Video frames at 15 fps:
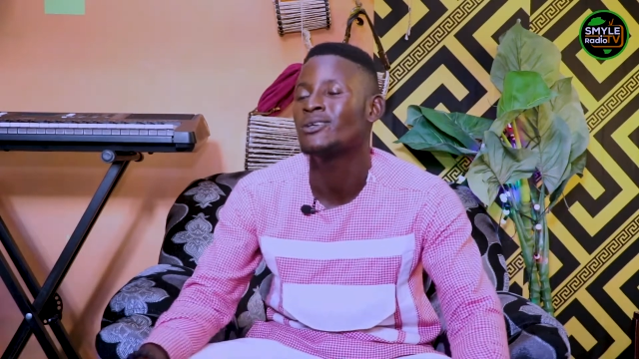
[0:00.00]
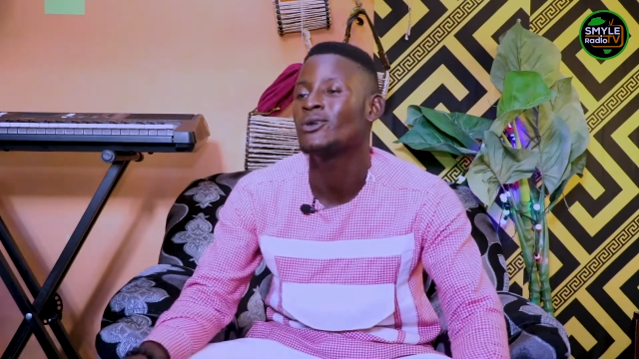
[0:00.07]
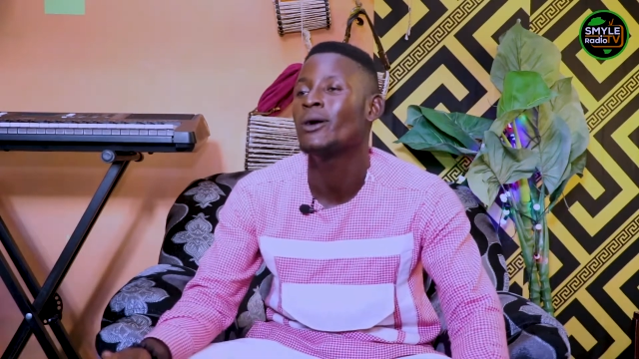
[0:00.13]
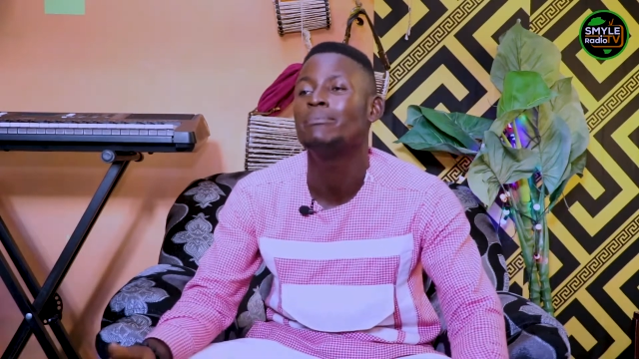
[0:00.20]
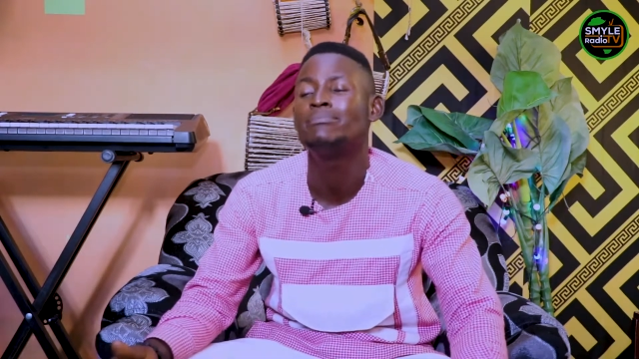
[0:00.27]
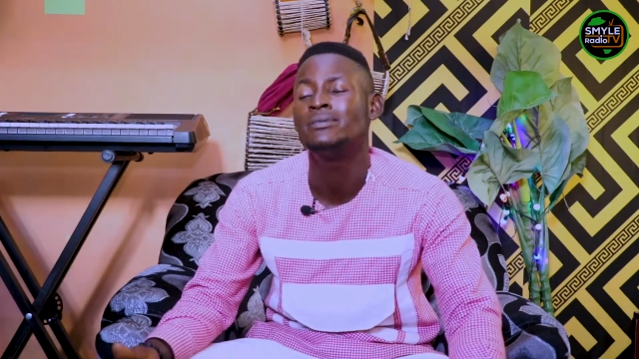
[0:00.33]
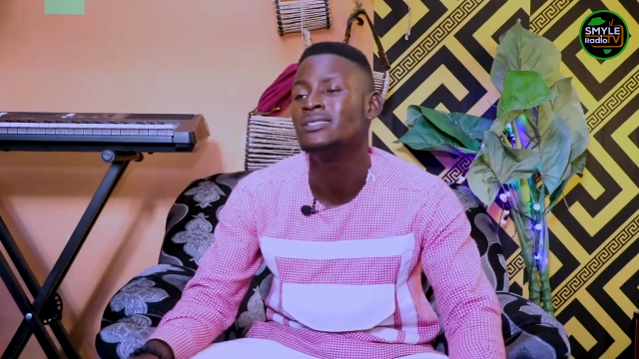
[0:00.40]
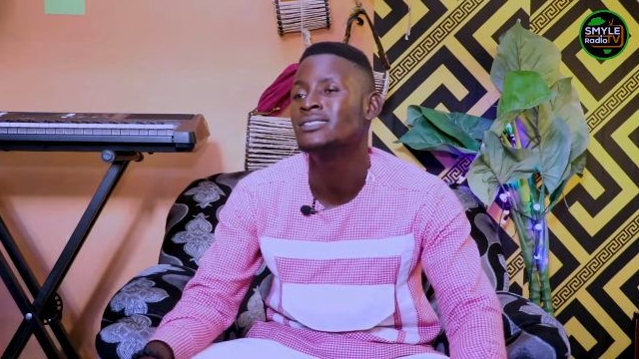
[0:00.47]
your
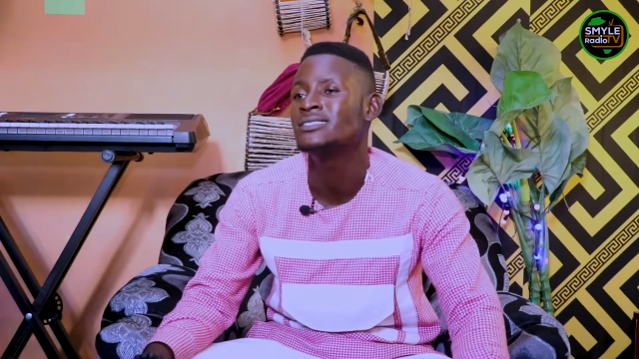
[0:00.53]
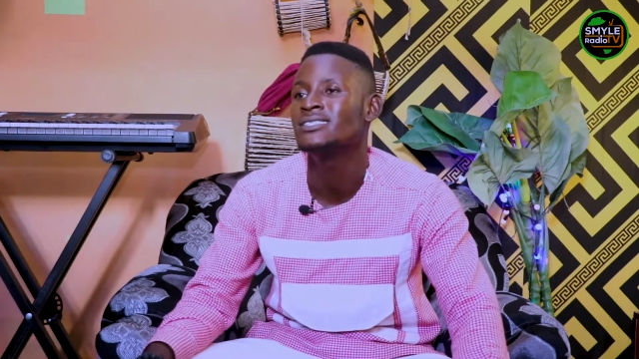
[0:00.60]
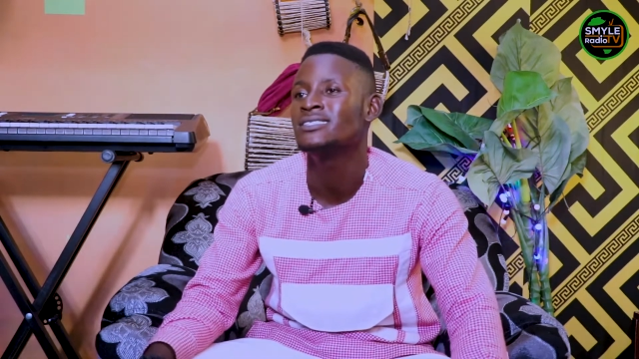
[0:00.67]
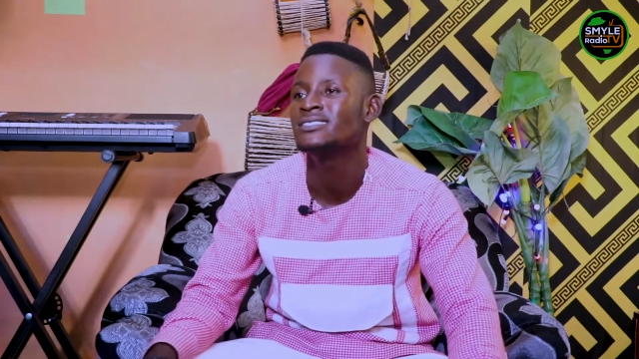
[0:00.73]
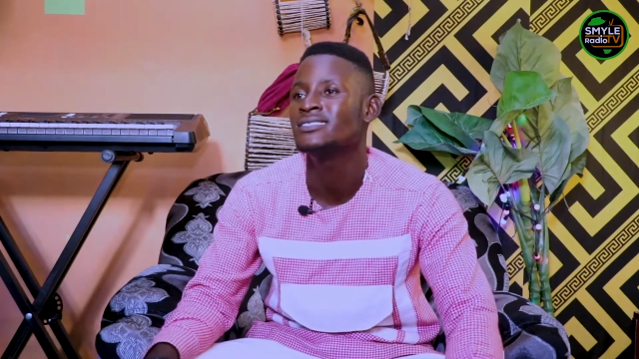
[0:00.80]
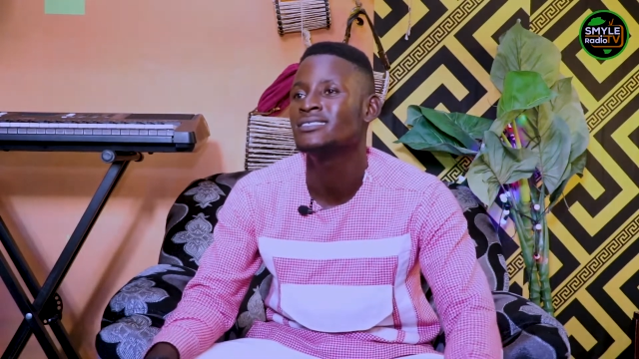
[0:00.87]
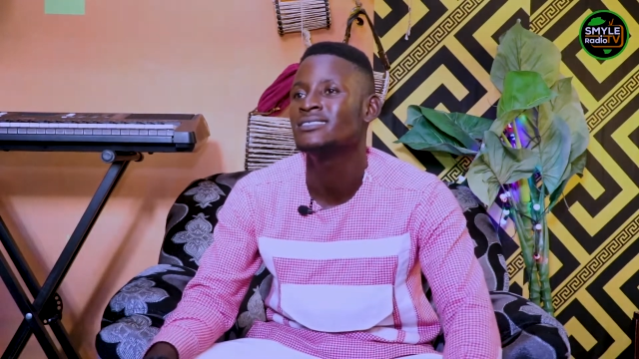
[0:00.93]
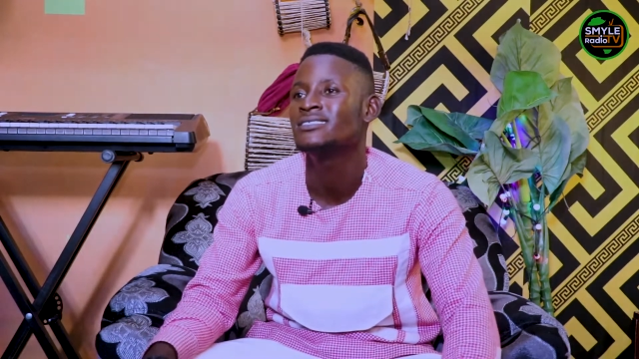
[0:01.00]

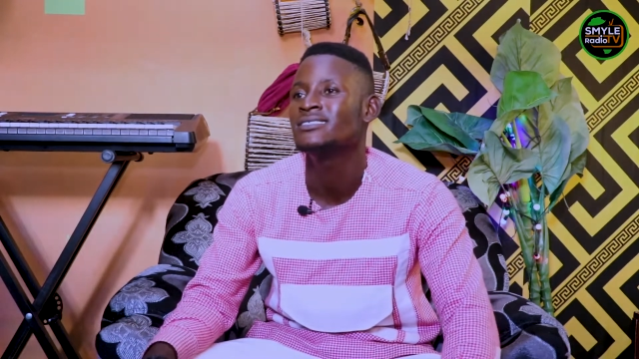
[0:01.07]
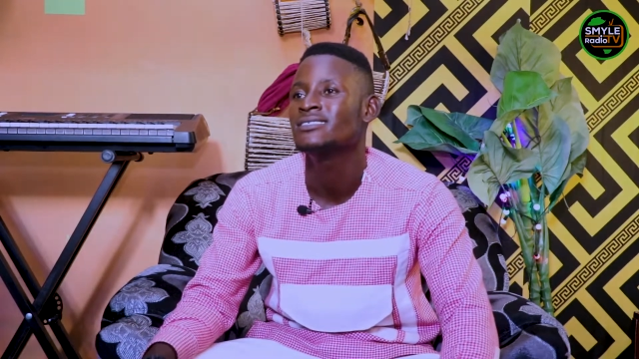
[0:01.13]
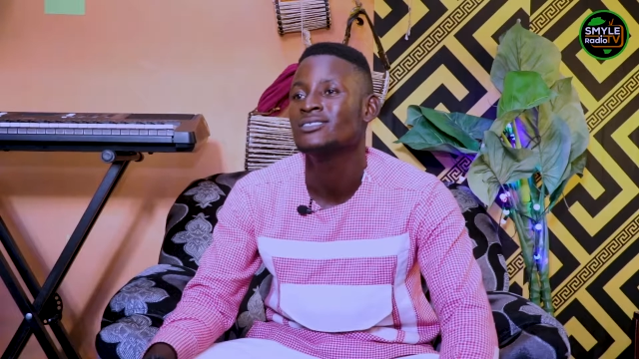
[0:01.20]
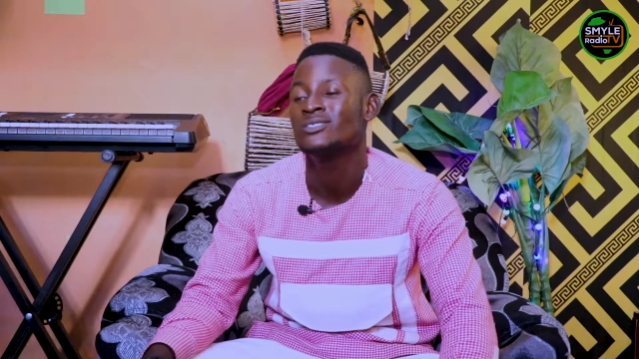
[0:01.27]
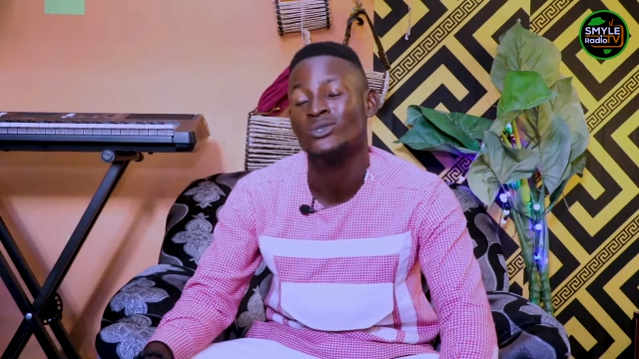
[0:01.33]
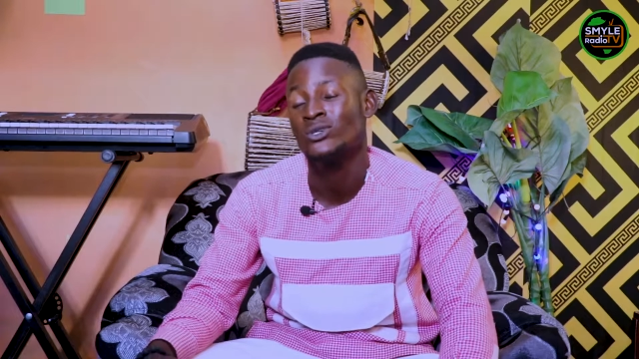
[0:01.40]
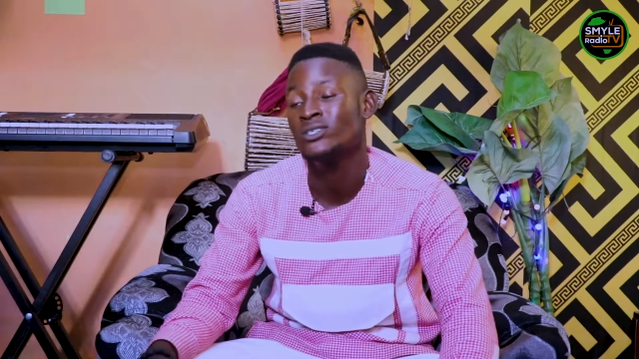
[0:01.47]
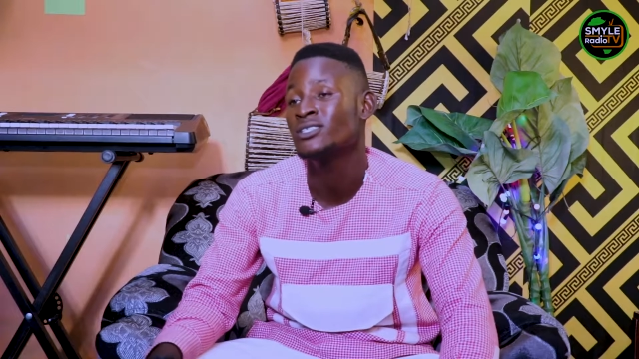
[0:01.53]
abilities,
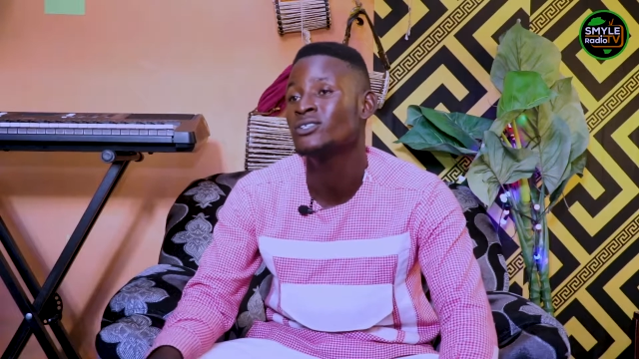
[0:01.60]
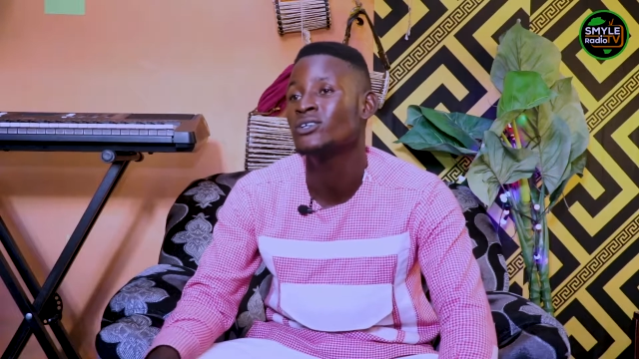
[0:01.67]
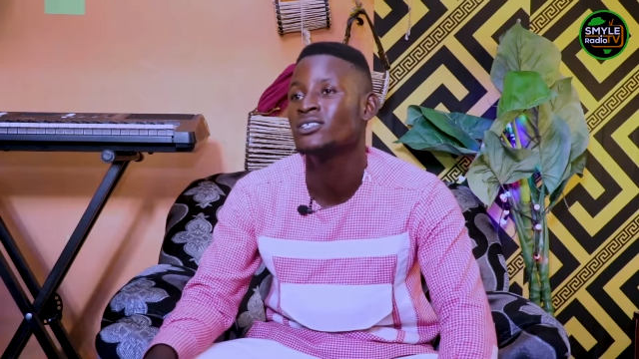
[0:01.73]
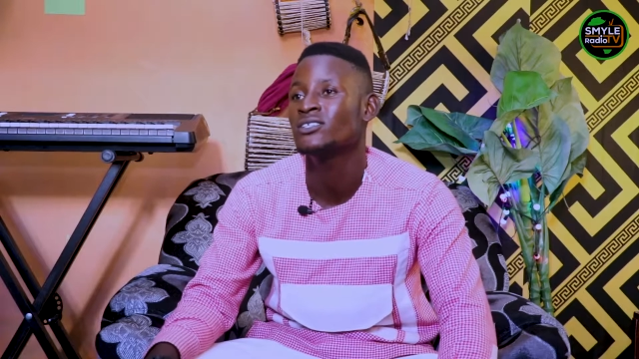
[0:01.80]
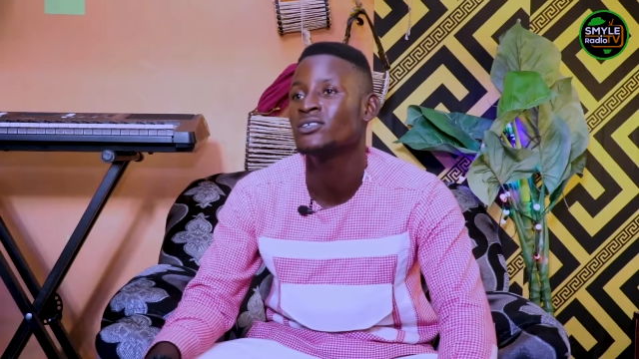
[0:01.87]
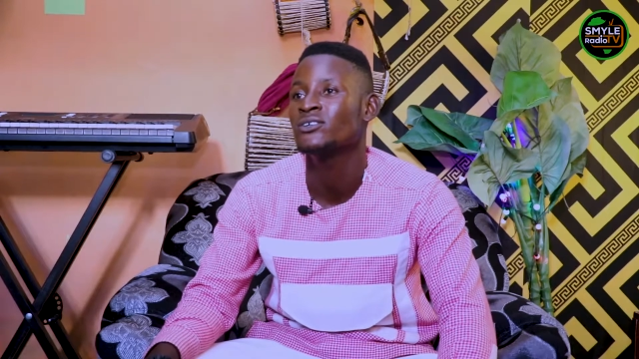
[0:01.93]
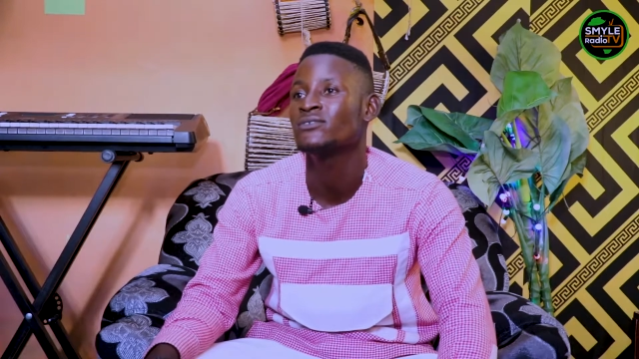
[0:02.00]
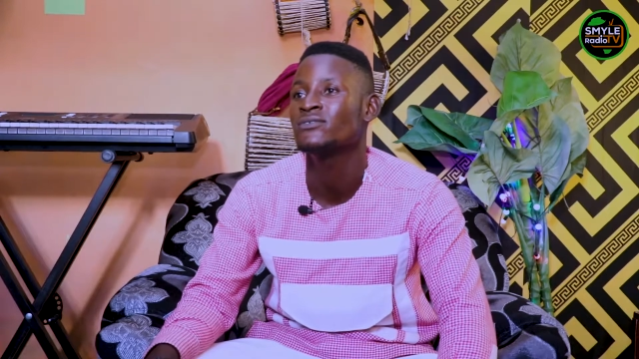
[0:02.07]
study
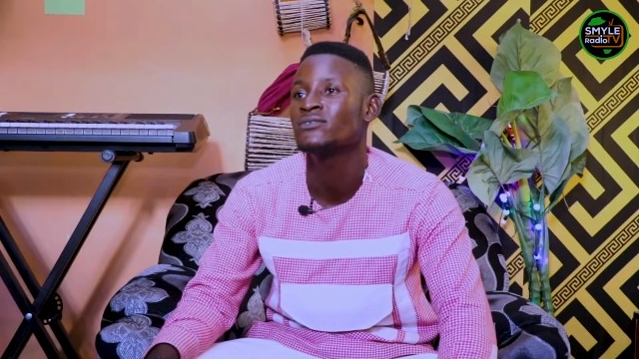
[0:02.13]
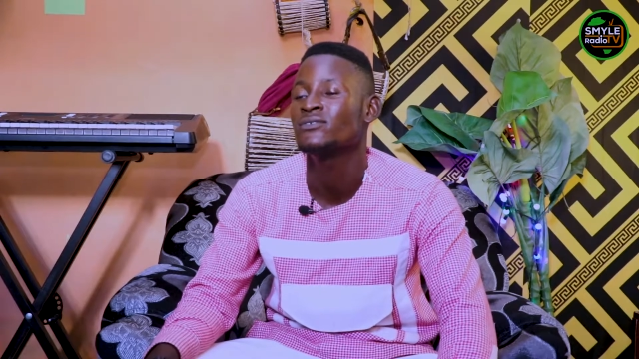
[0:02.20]
yourself.